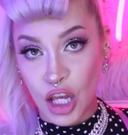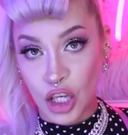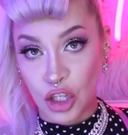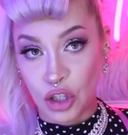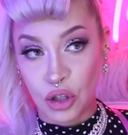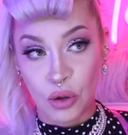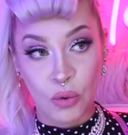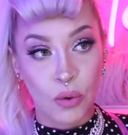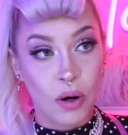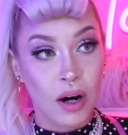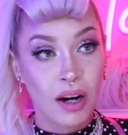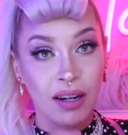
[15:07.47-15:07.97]

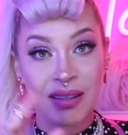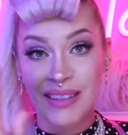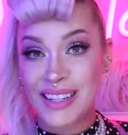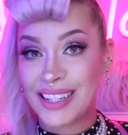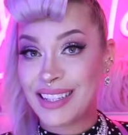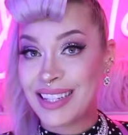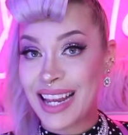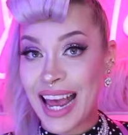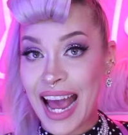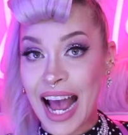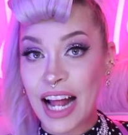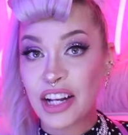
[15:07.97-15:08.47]
You are
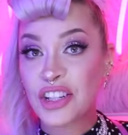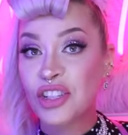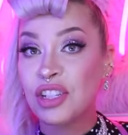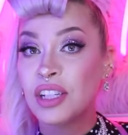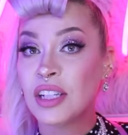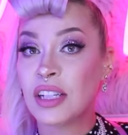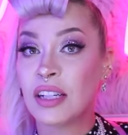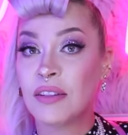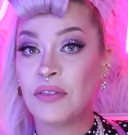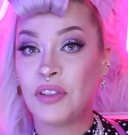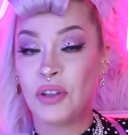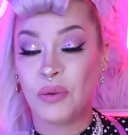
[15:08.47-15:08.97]

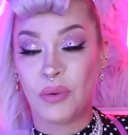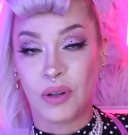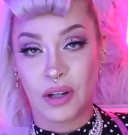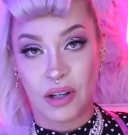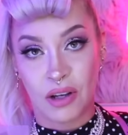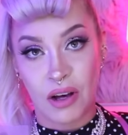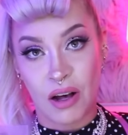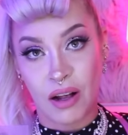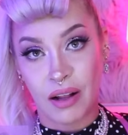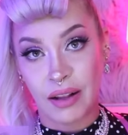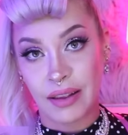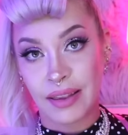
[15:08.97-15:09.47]
detaching, if you want
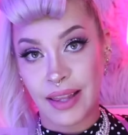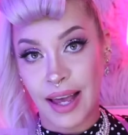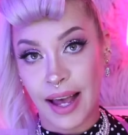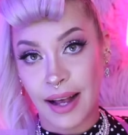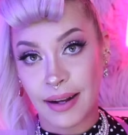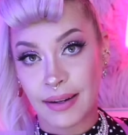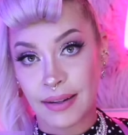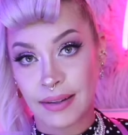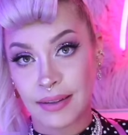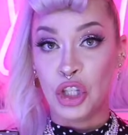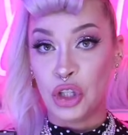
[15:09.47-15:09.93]
to call it that.